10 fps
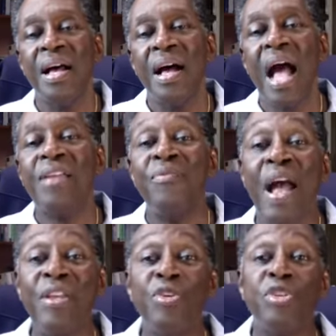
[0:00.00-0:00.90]
I
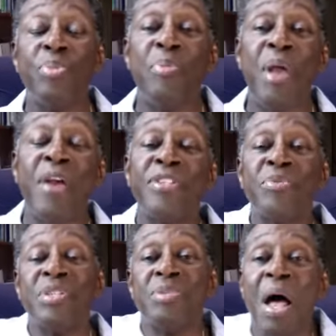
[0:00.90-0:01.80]
invite you to prepare to
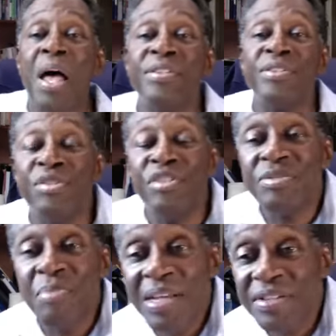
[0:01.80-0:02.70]
respond to this
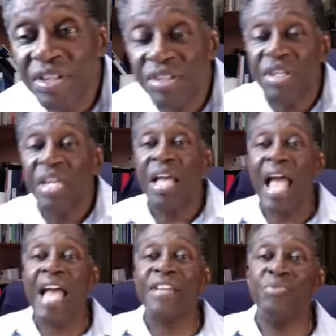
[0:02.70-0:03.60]
message
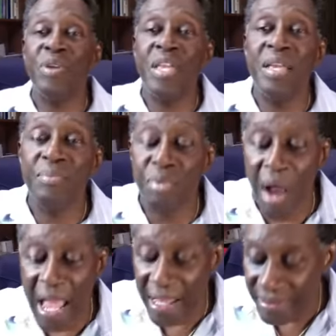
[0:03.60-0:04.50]
as we pray.